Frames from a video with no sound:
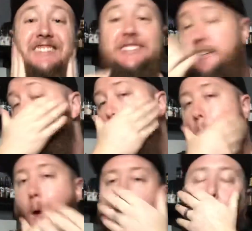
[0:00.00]
scent
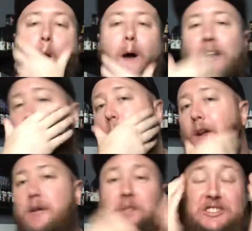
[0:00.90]
so
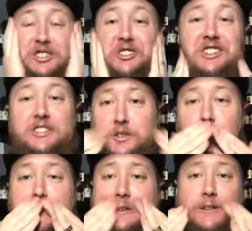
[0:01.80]
dang much. Usually in these
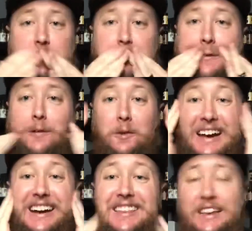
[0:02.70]
reviews, you don't see me throw
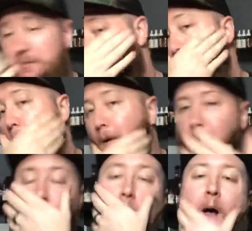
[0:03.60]
anything in my beard
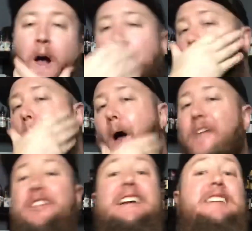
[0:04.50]

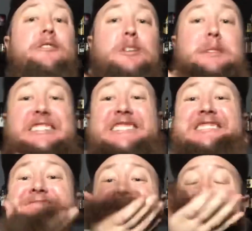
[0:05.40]
that definitely means
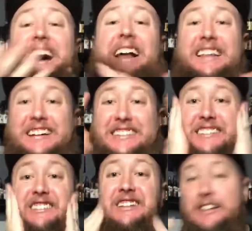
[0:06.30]
I like
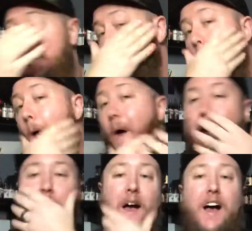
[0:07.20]
this scent because
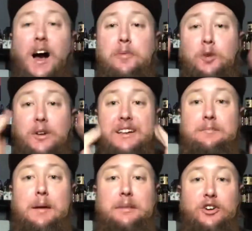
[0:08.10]
I'm throwing it in
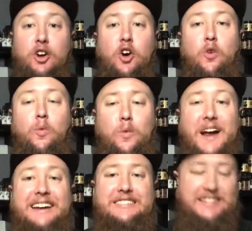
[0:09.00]
my beard right